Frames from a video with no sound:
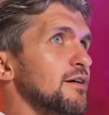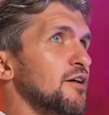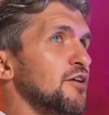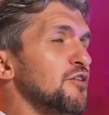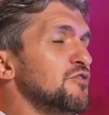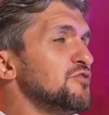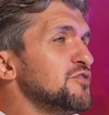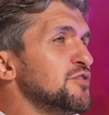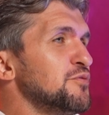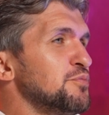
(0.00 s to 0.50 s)

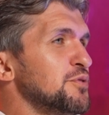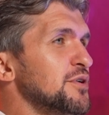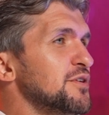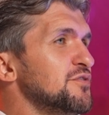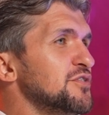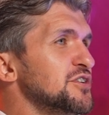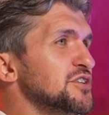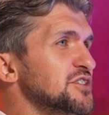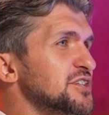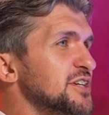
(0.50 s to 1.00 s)
Over the
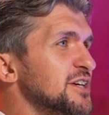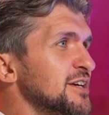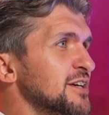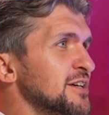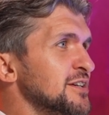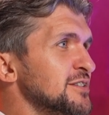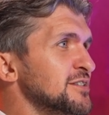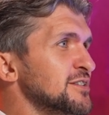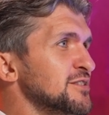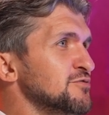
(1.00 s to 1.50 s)
previous
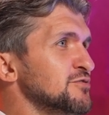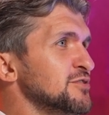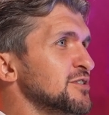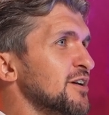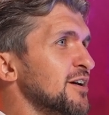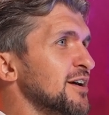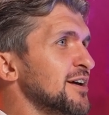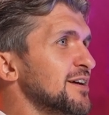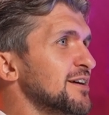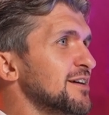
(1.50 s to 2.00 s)
years, it was
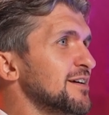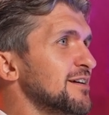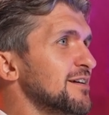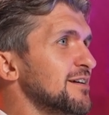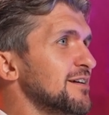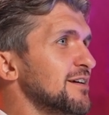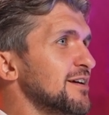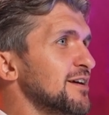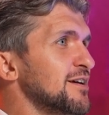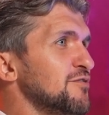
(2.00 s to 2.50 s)
like,
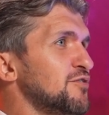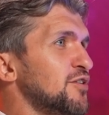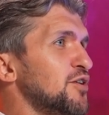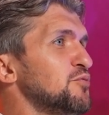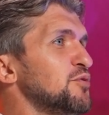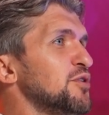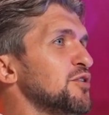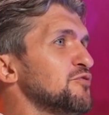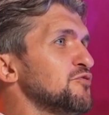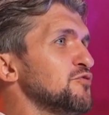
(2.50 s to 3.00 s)
if I
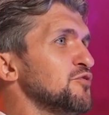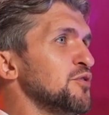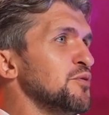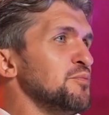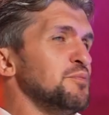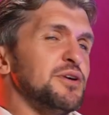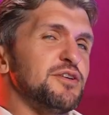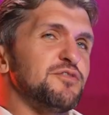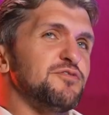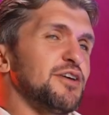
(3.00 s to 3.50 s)
work for a
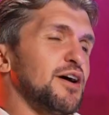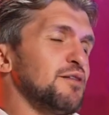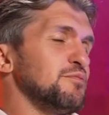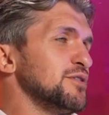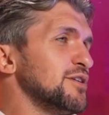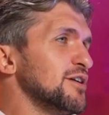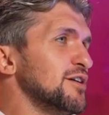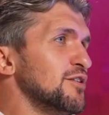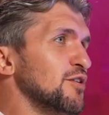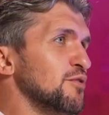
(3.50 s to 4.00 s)
big
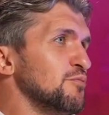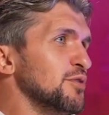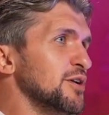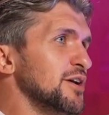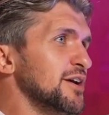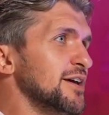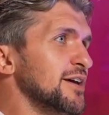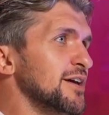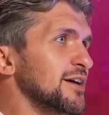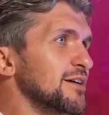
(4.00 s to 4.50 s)
family
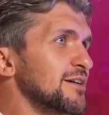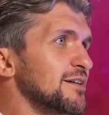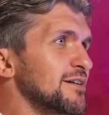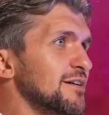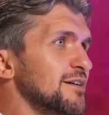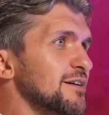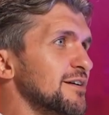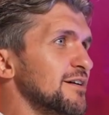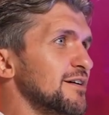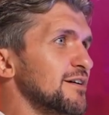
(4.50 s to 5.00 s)
conglomerate here,
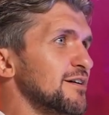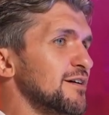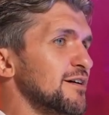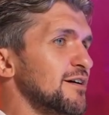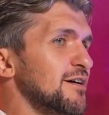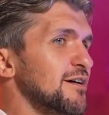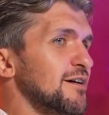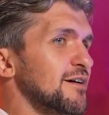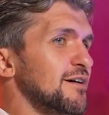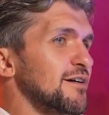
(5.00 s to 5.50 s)

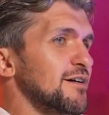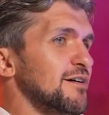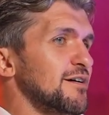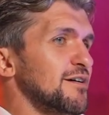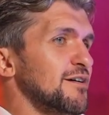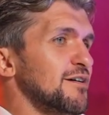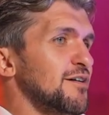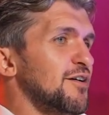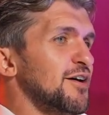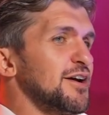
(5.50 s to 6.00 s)

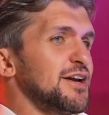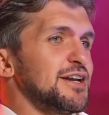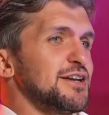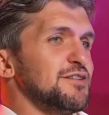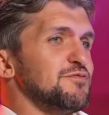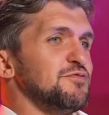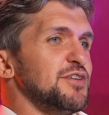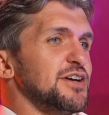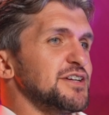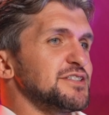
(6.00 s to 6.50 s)
I can
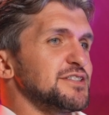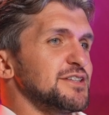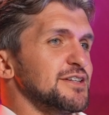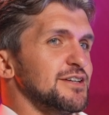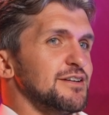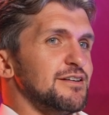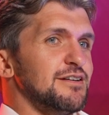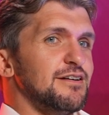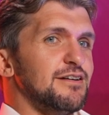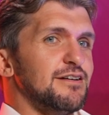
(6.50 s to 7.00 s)
invest
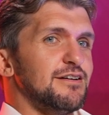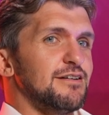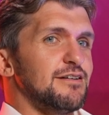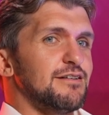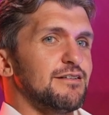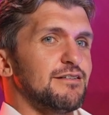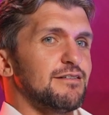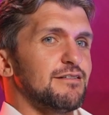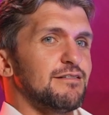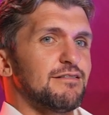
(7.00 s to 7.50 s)
in,
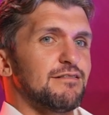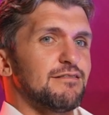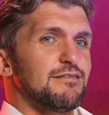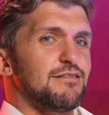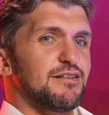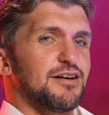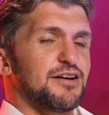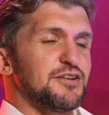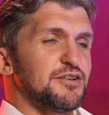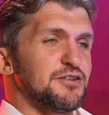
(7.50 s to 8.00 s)

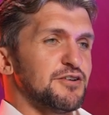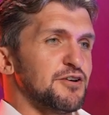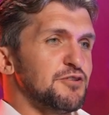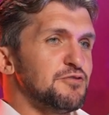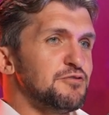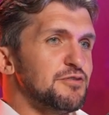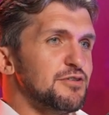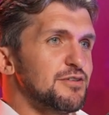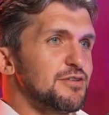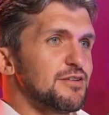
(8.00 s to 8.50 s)
I don't
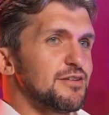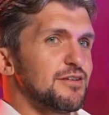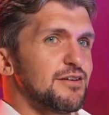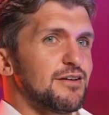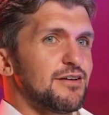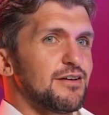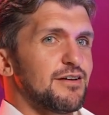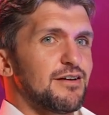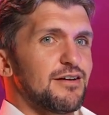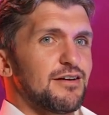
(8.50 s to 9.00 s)
know,
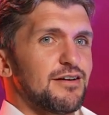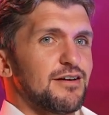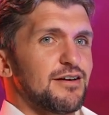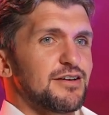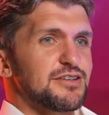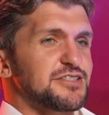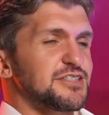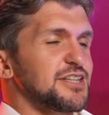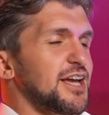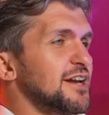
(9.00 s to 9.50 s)

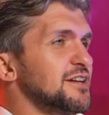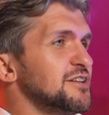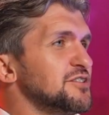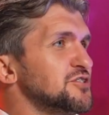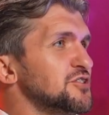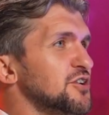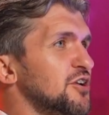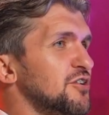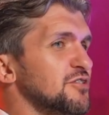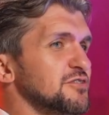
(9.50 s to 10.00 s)
Standard
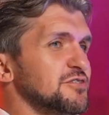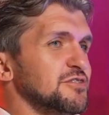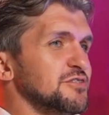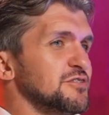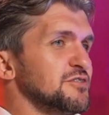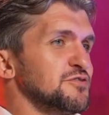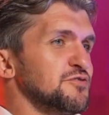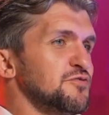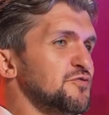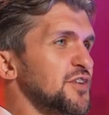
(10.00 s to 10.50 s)

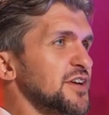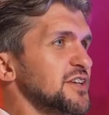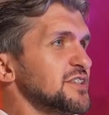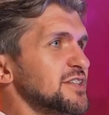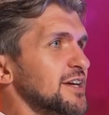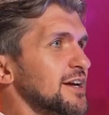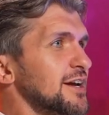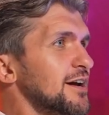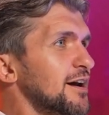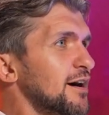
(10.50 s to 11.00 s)
Chartered's
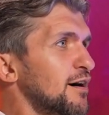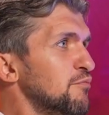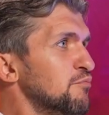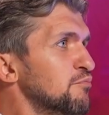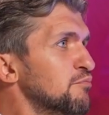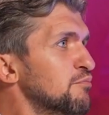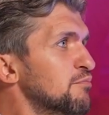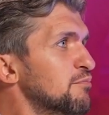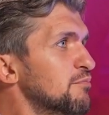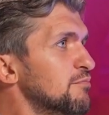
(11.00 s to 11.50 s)
fixed
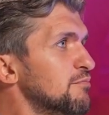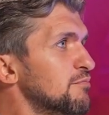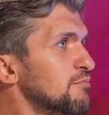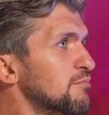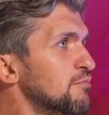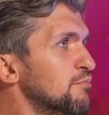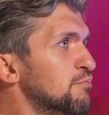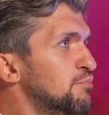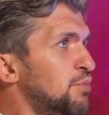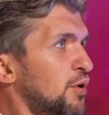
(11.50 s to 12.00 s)
income
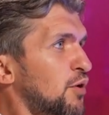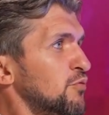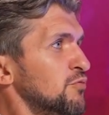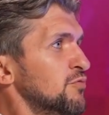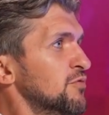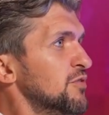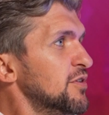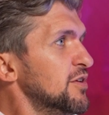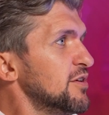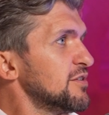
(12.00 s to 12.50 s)

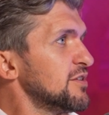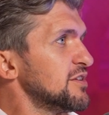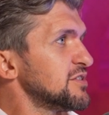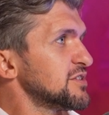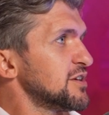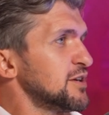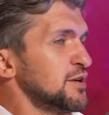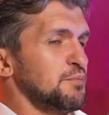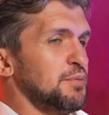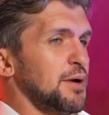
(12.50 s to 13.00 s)
bond that's
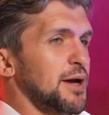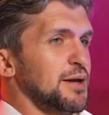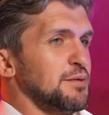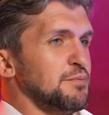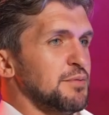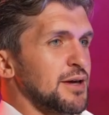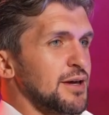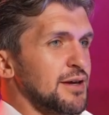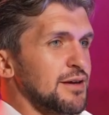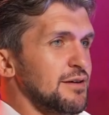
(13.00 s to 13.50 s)
going to pay
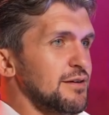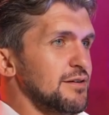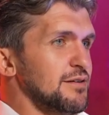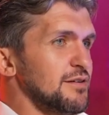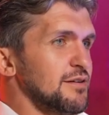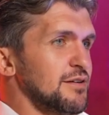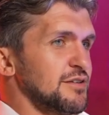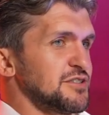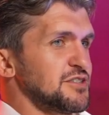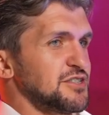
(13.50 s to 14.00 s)
me
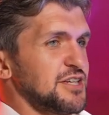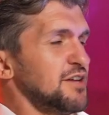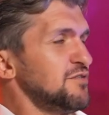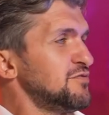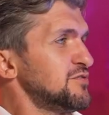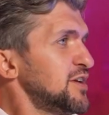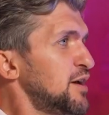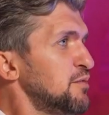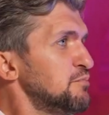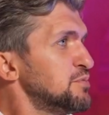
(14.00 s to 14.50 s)
a
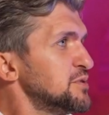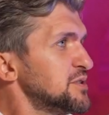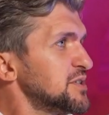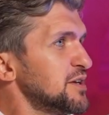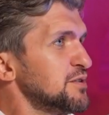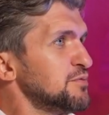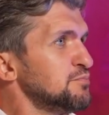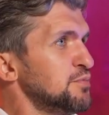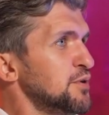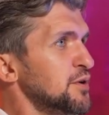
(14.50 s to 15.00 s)
safe
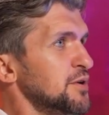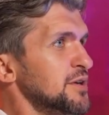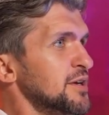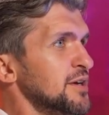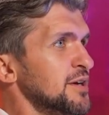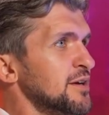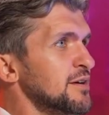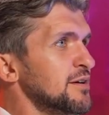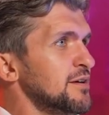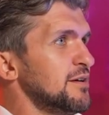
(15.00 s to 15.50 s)
10% per
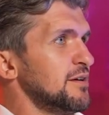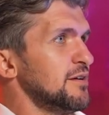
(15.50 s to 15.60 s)
year.